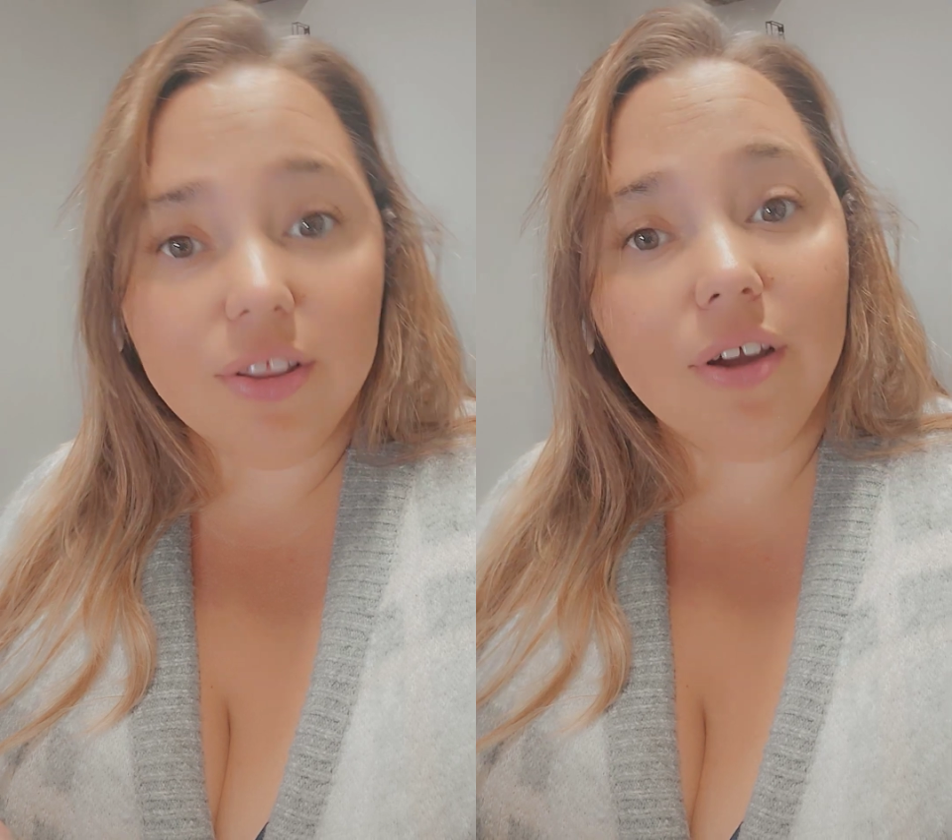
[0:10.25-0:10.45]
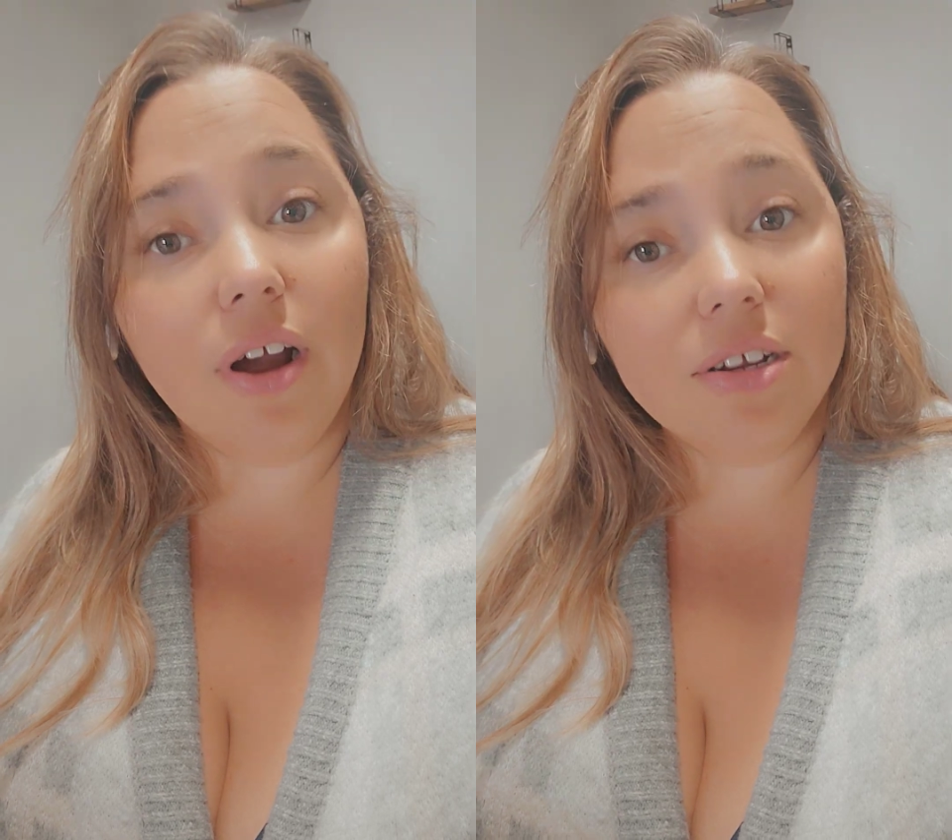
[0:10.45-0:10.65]

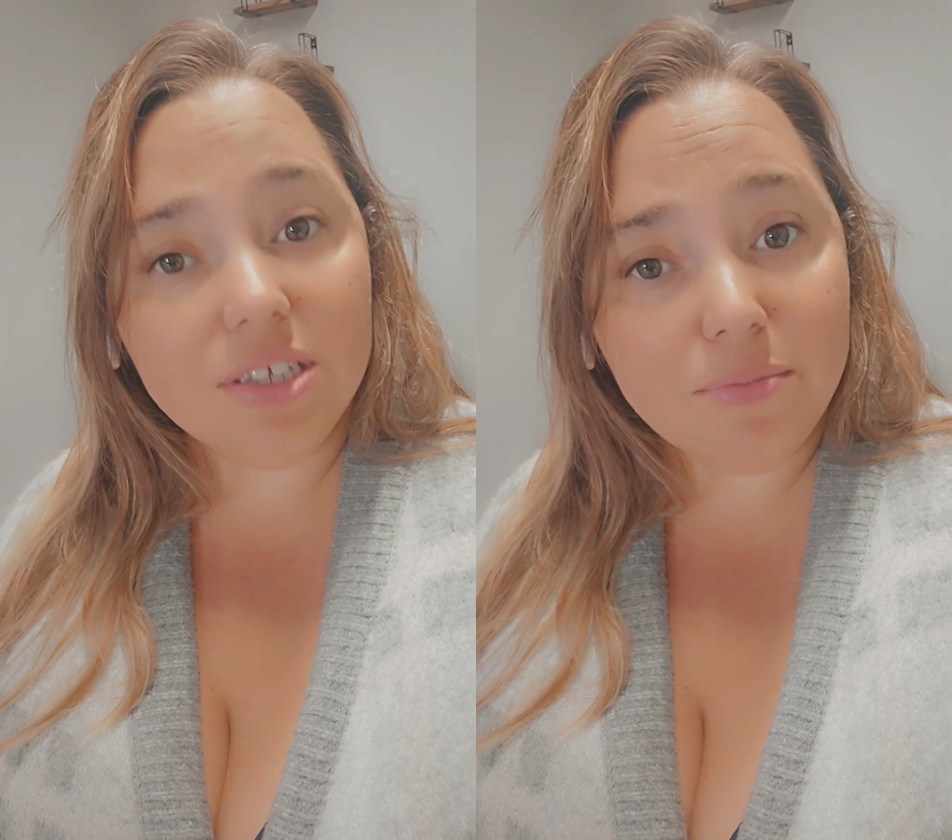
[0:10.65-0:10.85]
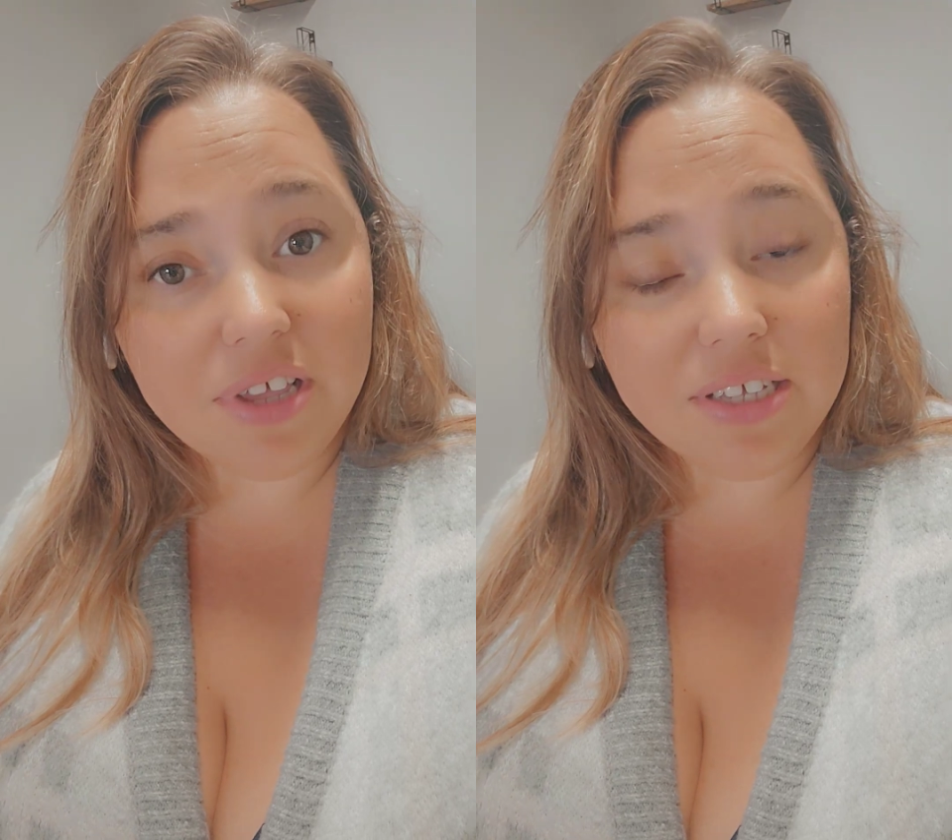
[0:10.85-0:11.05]
there are
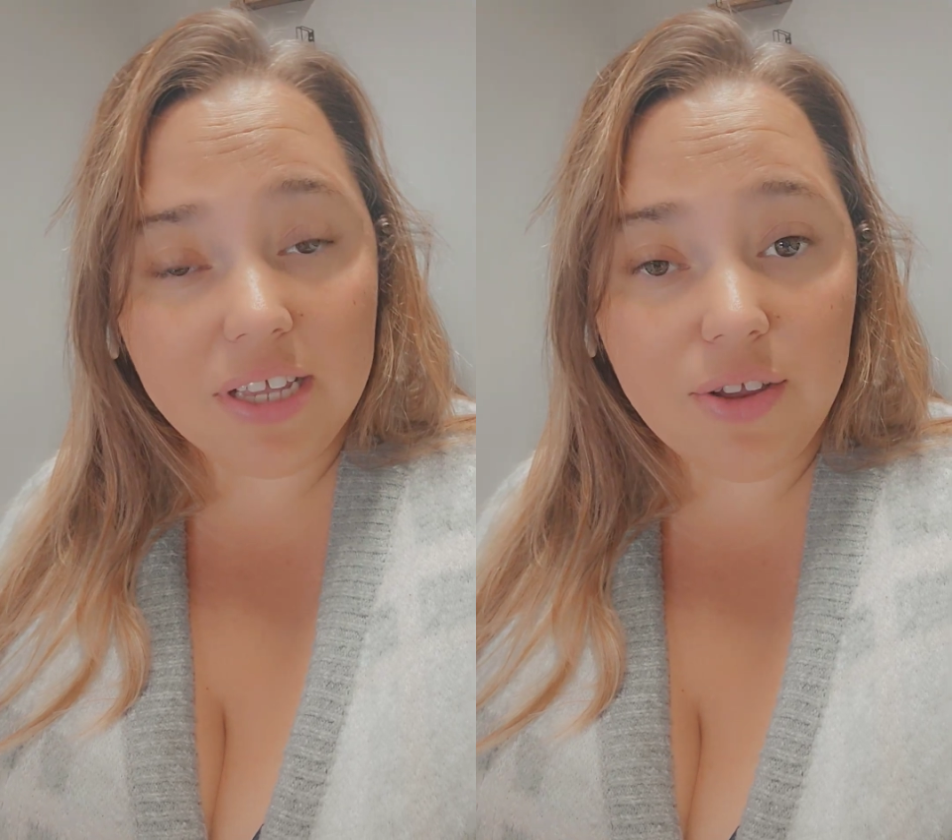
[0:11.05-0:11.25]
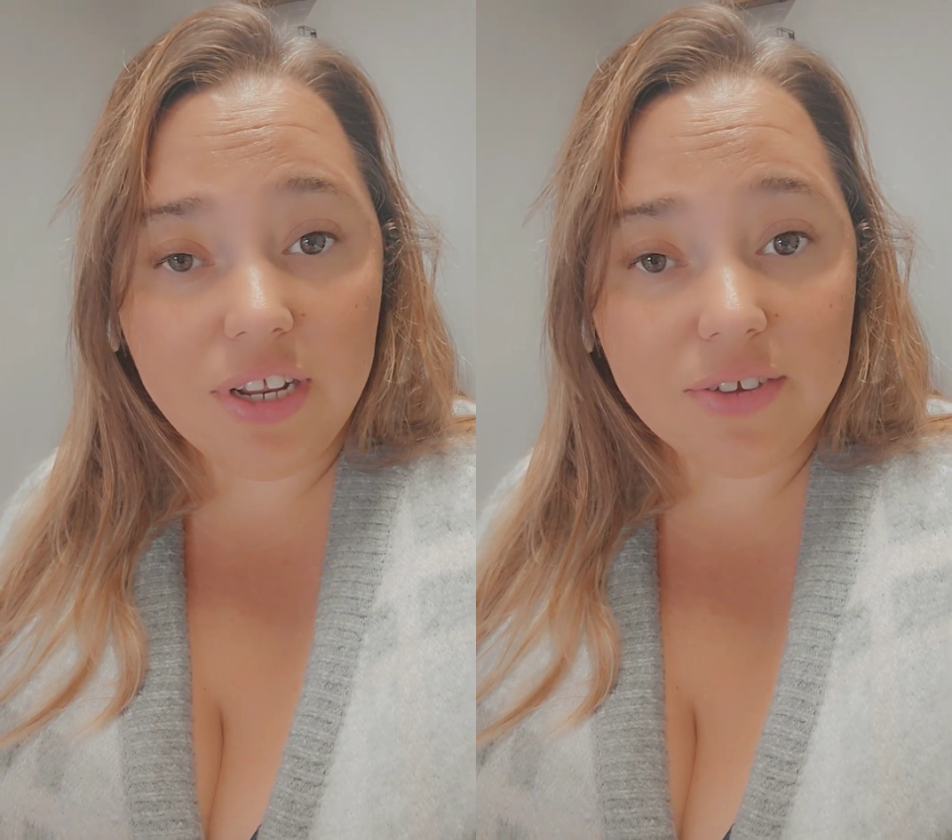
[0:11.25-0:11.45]
some things that
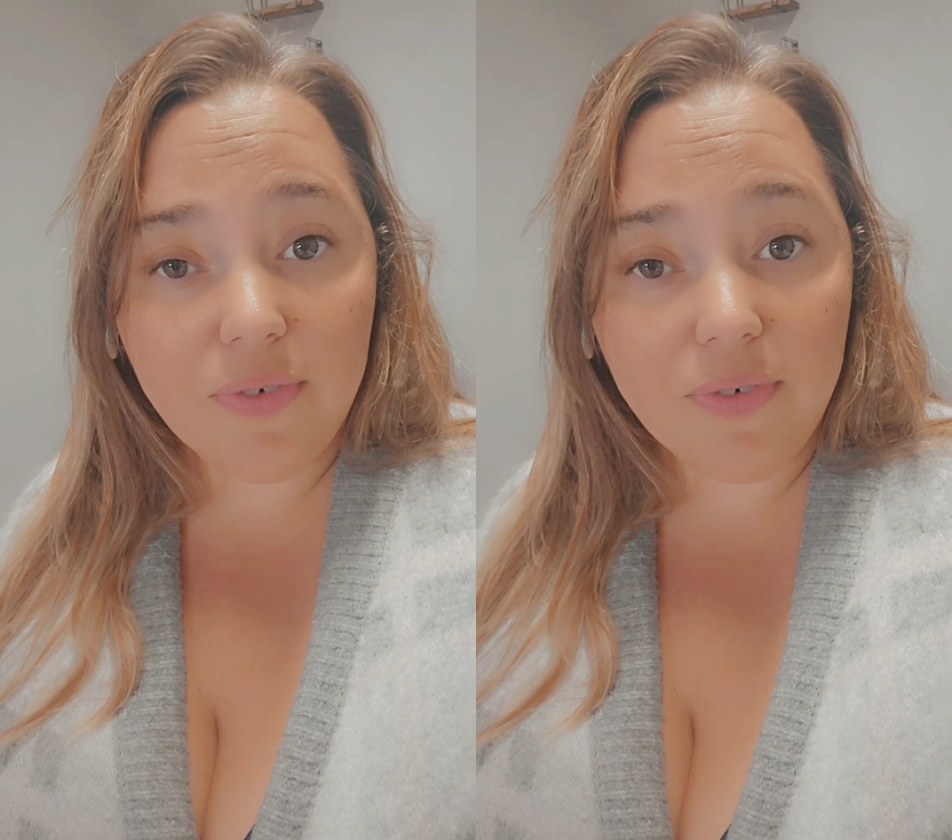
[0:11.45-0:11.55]
you need to